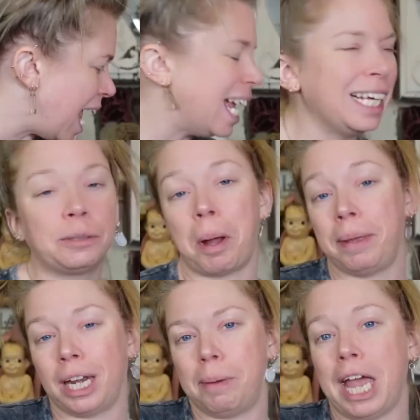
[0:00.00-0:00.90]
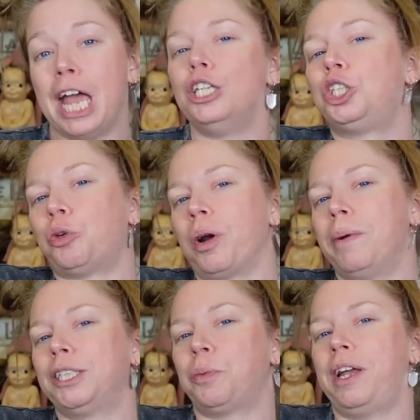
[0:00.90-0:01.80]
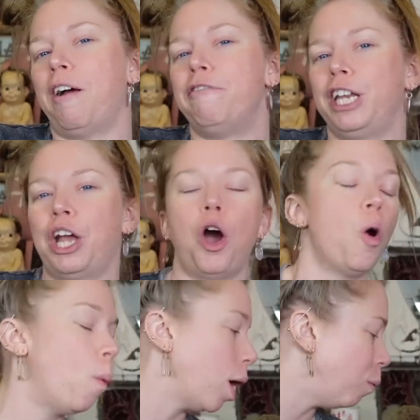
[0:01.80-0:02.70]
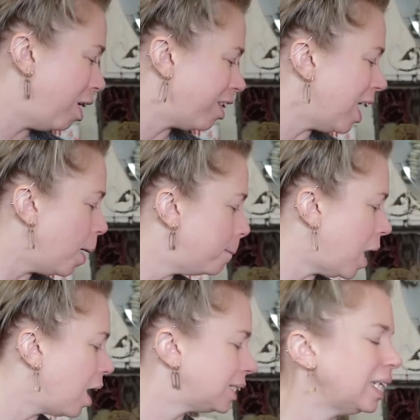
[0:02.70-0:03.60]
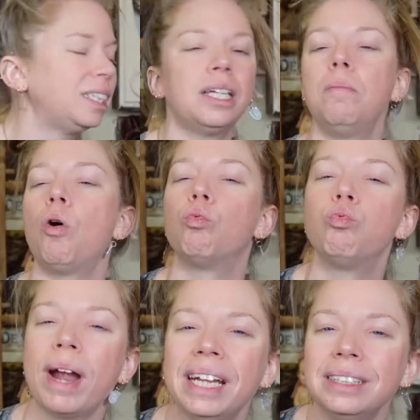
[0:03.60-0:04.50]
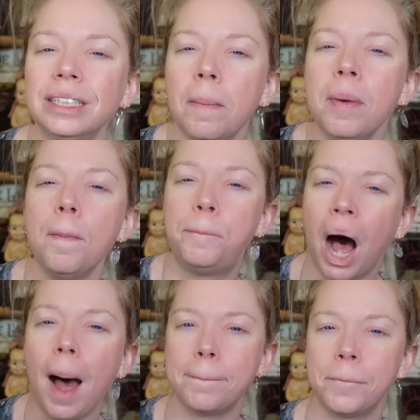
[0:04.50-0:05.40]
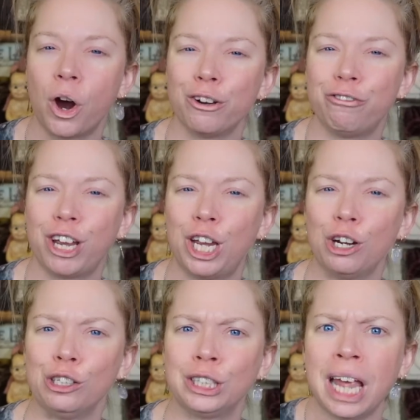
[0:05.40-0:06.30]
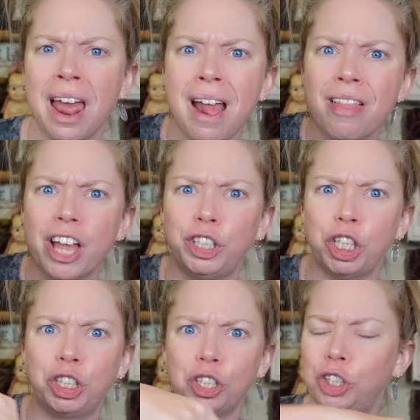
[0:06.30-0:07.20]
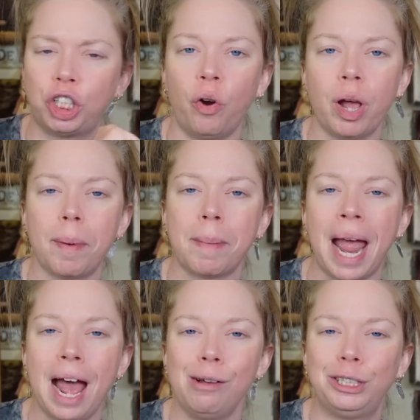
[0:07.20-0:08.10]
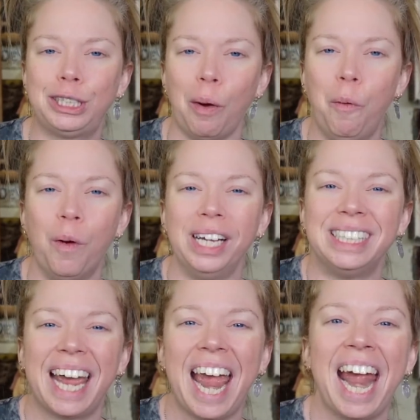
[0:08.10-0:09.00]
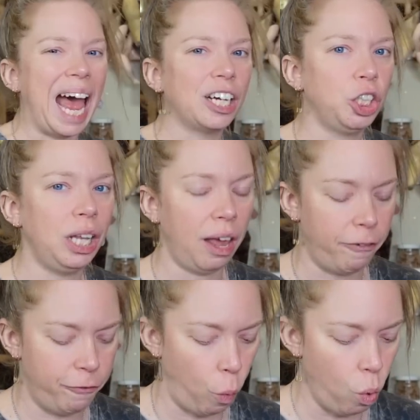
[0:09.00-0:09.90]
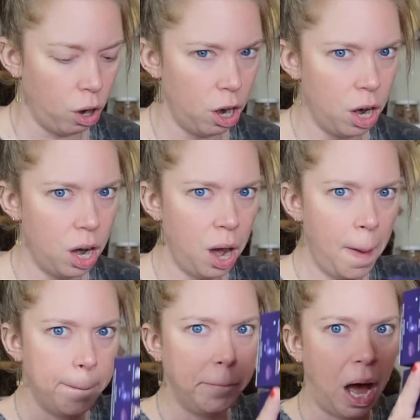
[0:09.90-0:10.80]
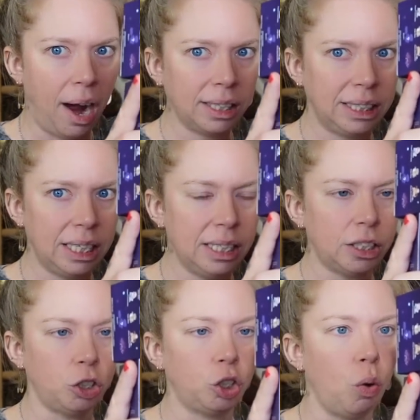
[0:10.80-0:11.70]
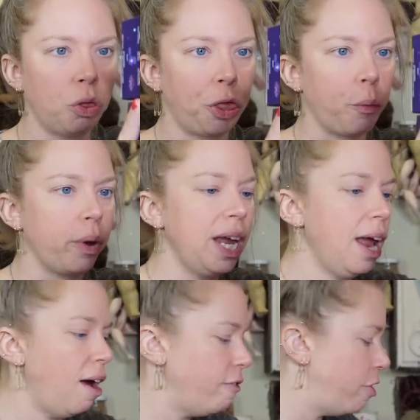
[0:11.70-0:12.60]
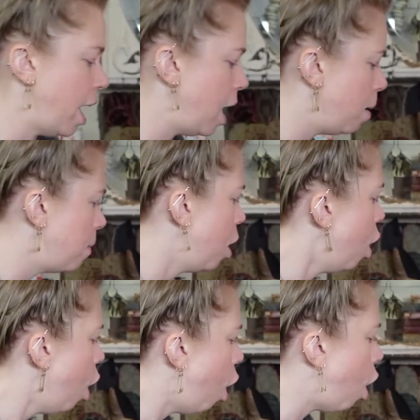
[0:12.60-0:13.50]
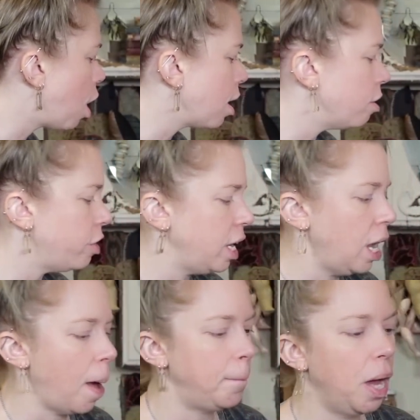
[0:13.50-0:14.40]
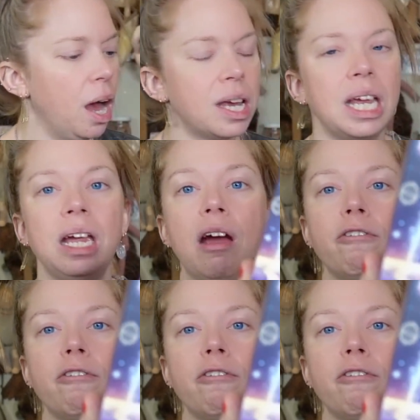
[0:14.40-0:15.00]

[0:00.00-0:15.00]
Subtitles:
is probably gonna be a short but sweet video where we are gonna unbox some random POPMART figures that just showed up at my house one day. Actually like 4 boxes. So 3 of them are the Pucky